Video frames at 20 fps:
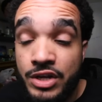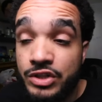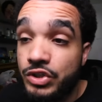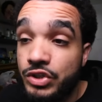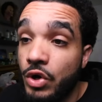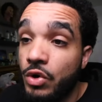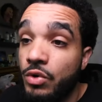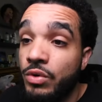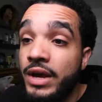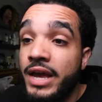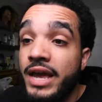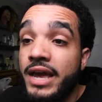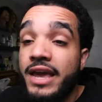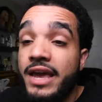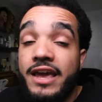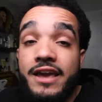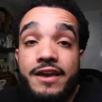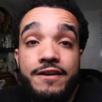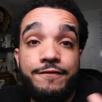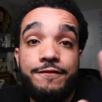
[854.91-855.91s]
So
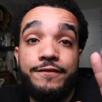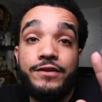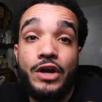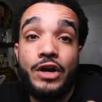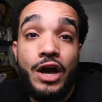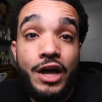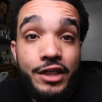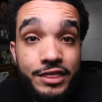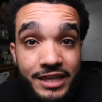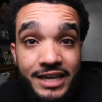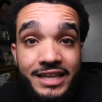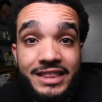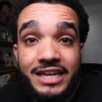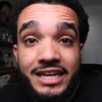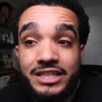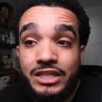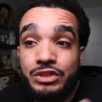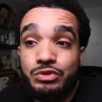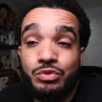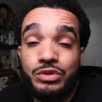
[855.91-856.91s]
if y'all think
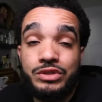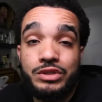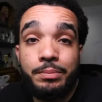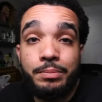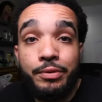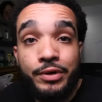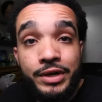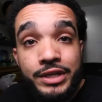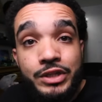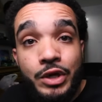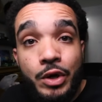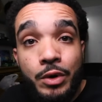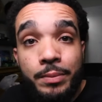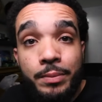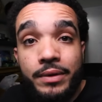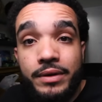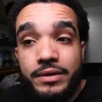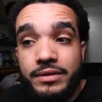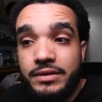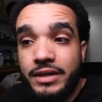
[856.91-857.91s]
that this was a pretty
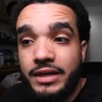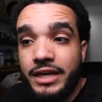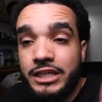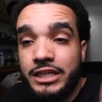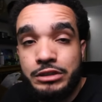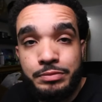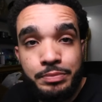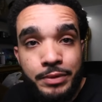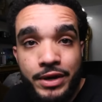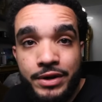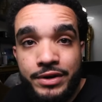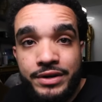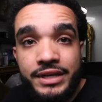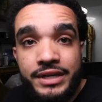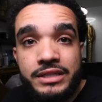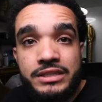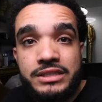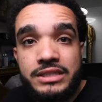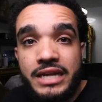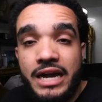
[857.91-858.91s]
dope
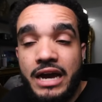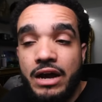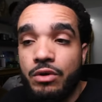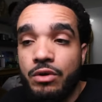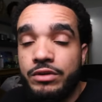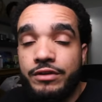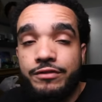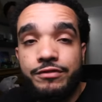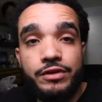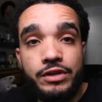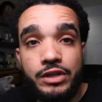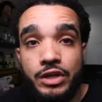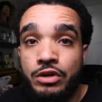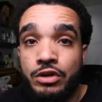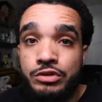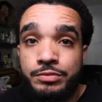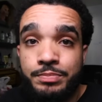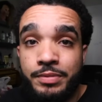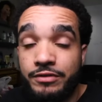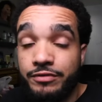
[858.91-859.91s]
experience, not only for
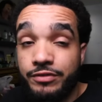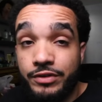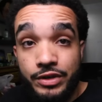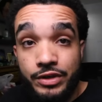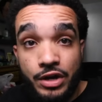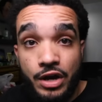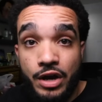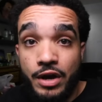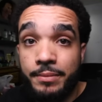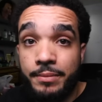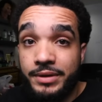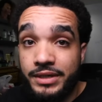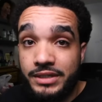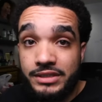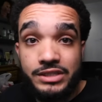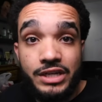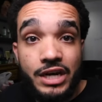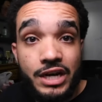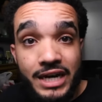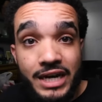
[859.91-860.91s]
Los, but for y'all,
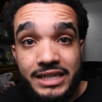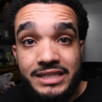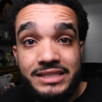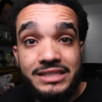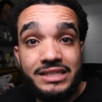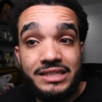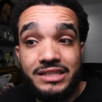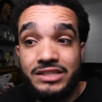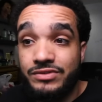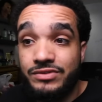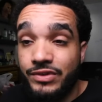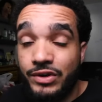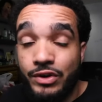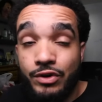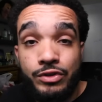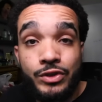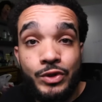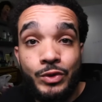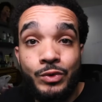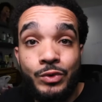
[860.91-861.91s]
because y'all got to see this
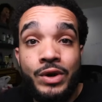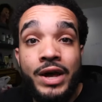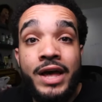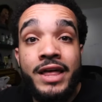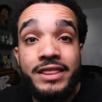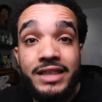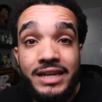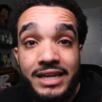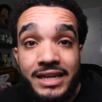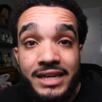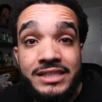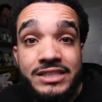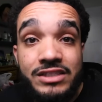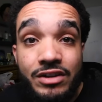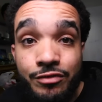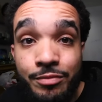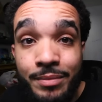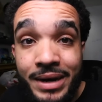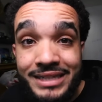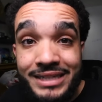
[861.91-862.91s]
video through the lens
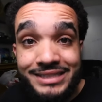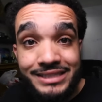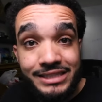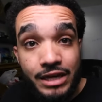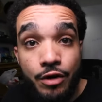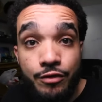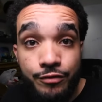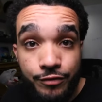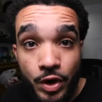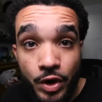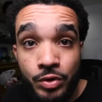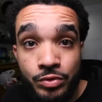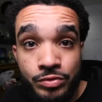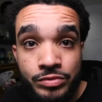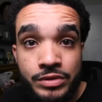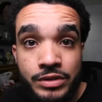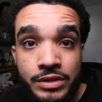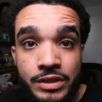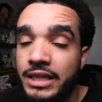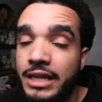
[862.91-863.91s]
of my cell
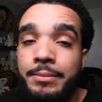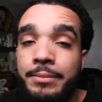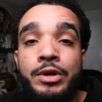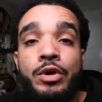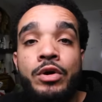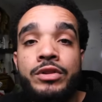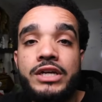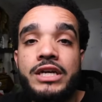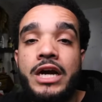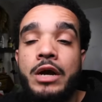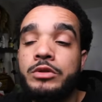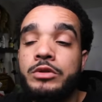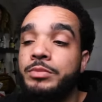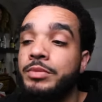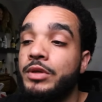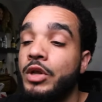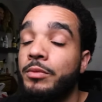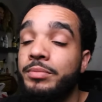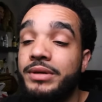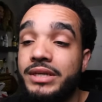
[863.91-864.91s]
phone, Let me know in the comments
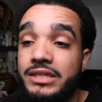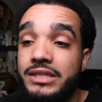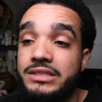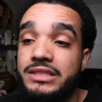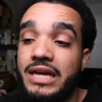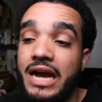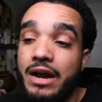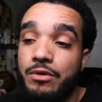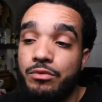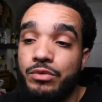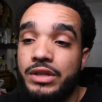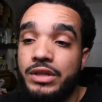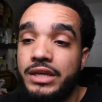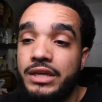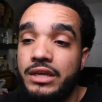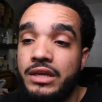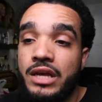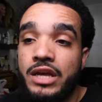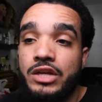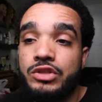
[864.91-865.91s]
below, because I
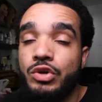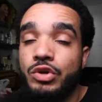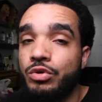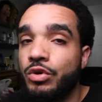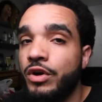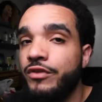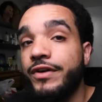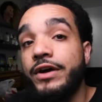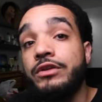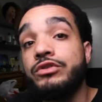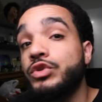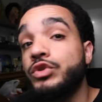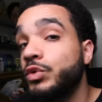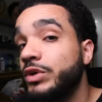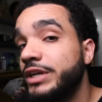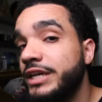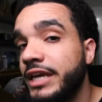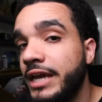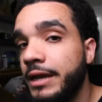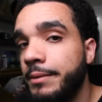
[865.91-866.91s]
really don't know if I'll do
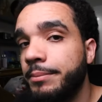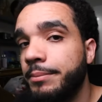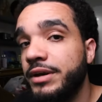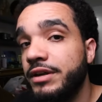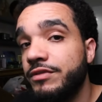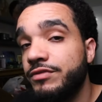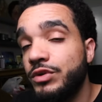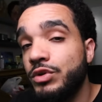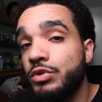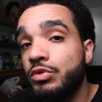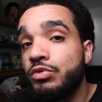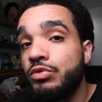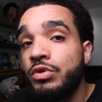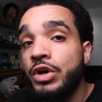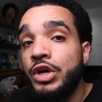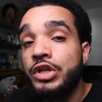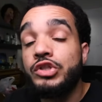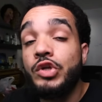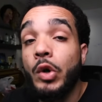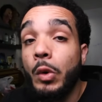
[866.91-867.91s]
it again. But if you
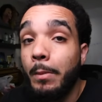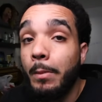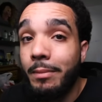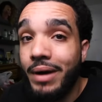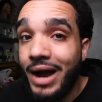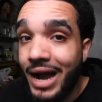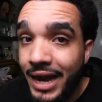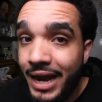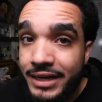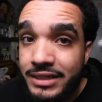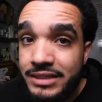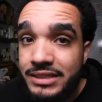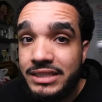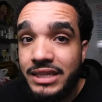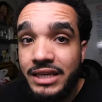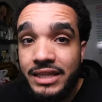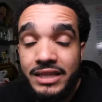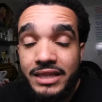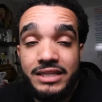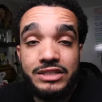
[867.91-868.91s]
don't mind
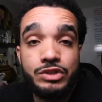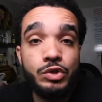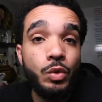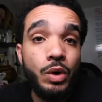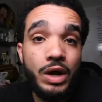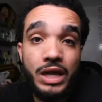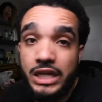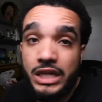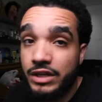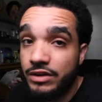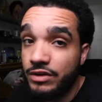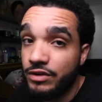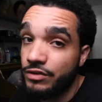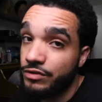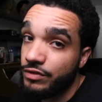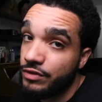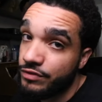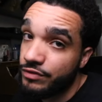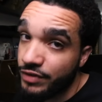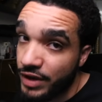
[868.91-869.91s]
seeing this quality
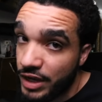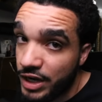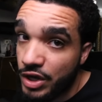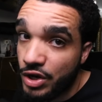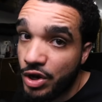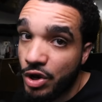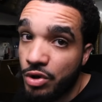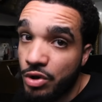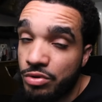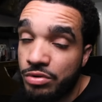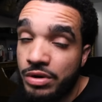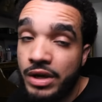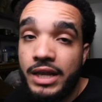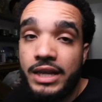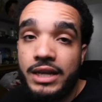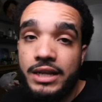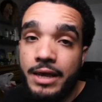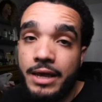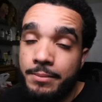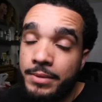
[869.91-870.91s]
of a video,
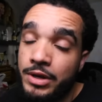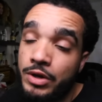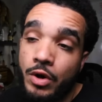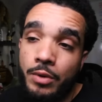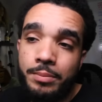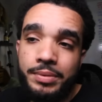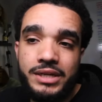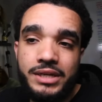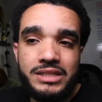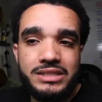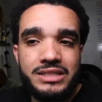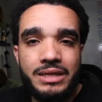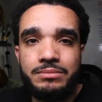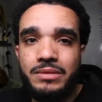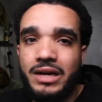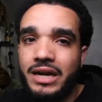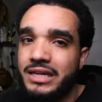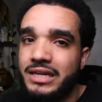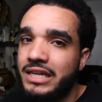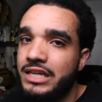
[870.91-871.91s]
let me know, because
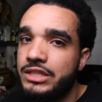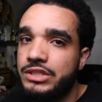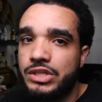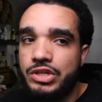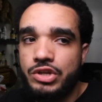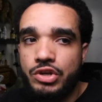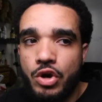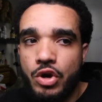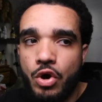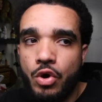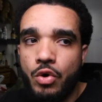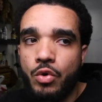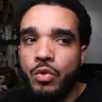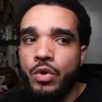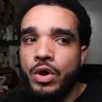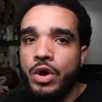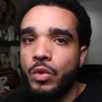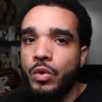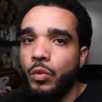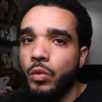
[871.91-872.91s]
I need to
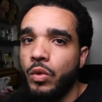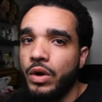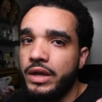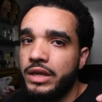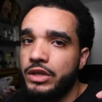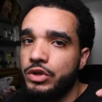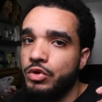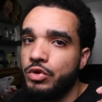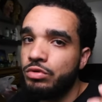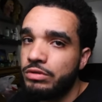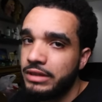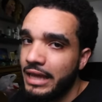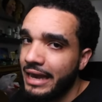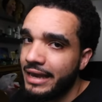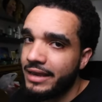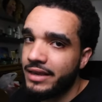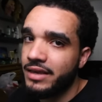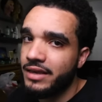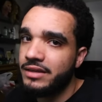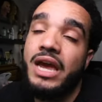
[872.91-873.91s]
know what you
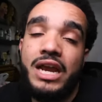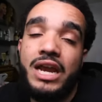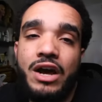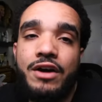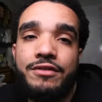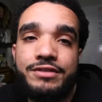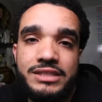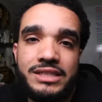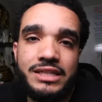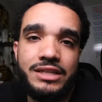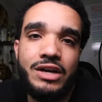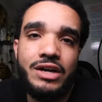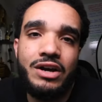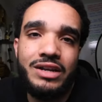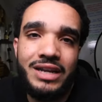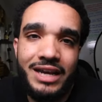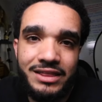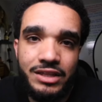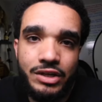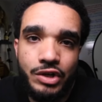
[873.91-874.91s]
like. And obviously, y'all
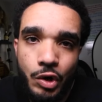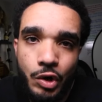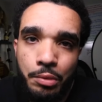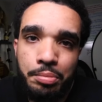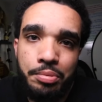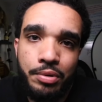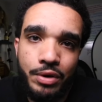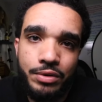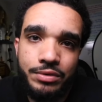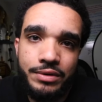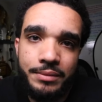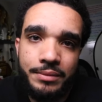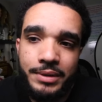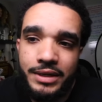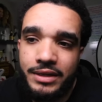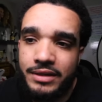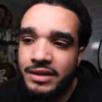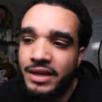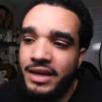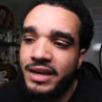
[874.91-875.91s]
like the GoPro. I
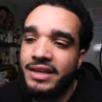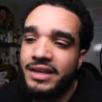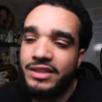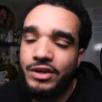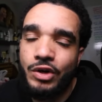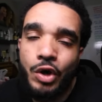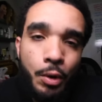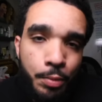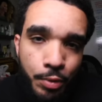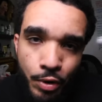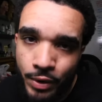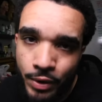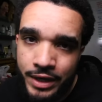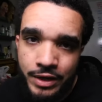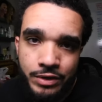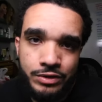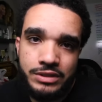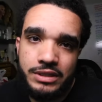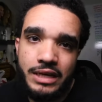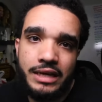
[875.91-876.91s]
mean, the GoPro
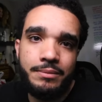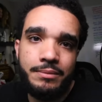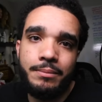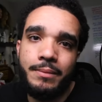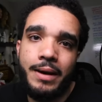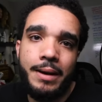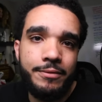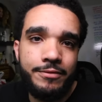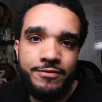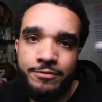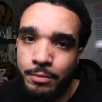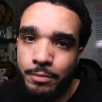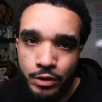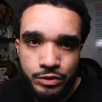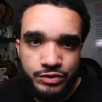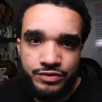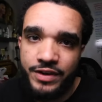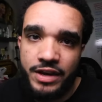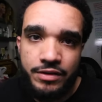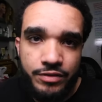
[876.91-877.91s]
angle is like my
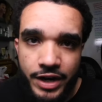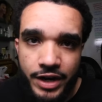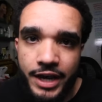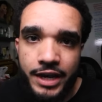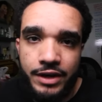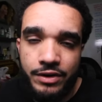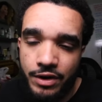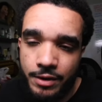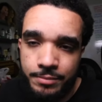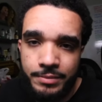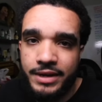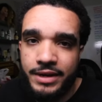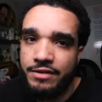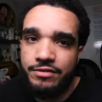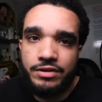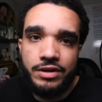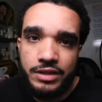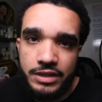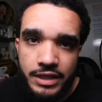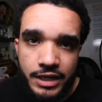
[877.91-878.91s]
most favorite angle. I'm never
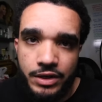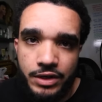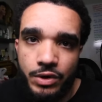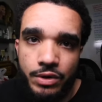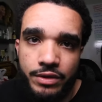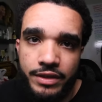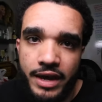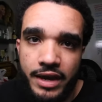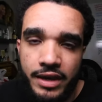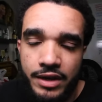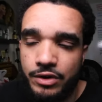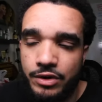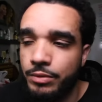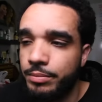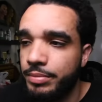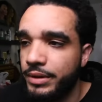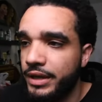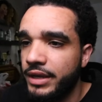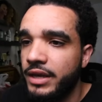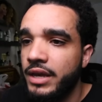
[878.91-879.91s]
gonna let go of that angle.
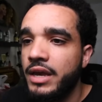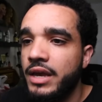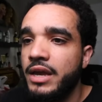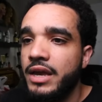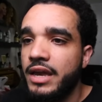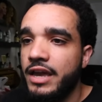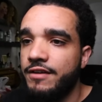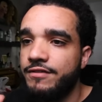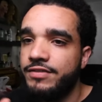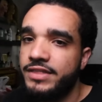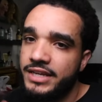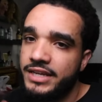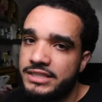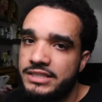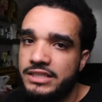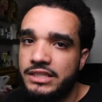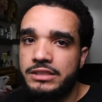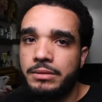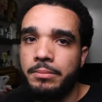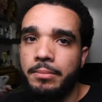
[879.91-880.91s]
But if this
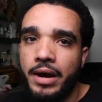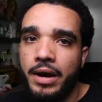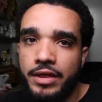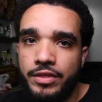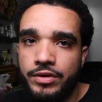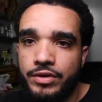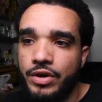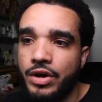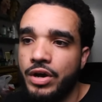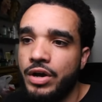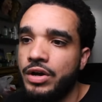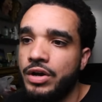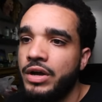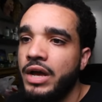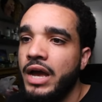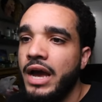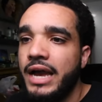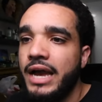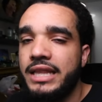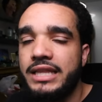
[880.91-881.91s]
doesn't bother y'all,
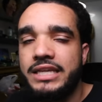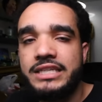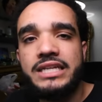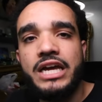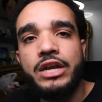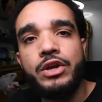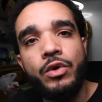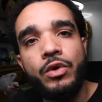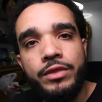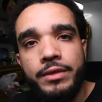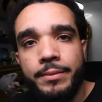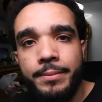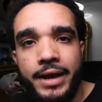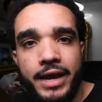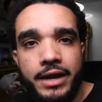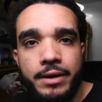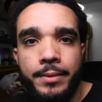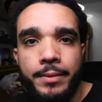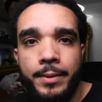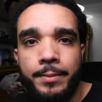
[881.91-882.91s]
at least I know in the
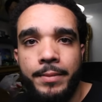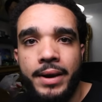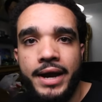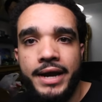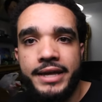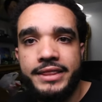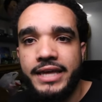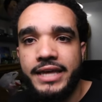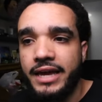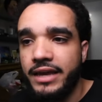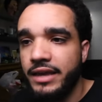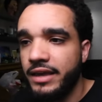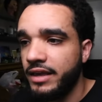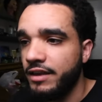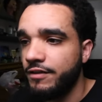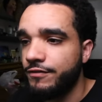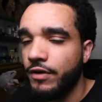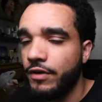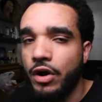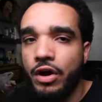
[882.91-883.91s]
back of my mind that
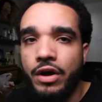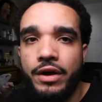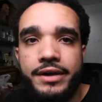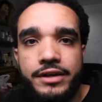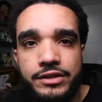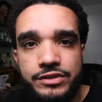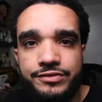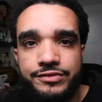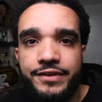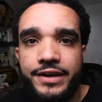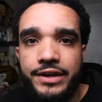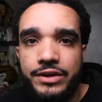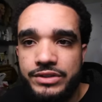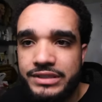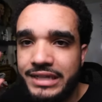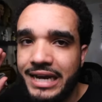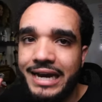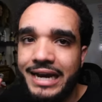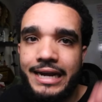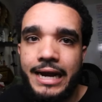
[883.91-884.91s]
if all else
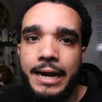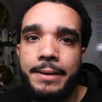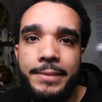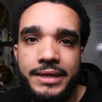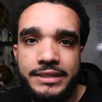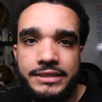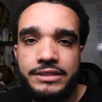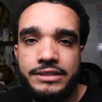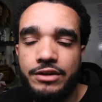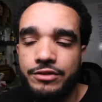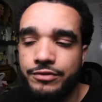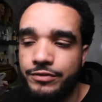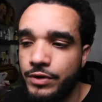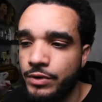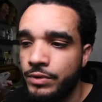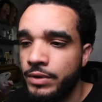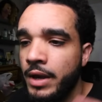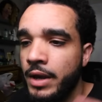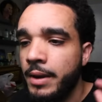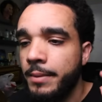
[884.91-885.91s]
fails, I got my cell
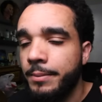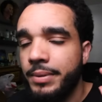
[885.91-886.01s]
phone.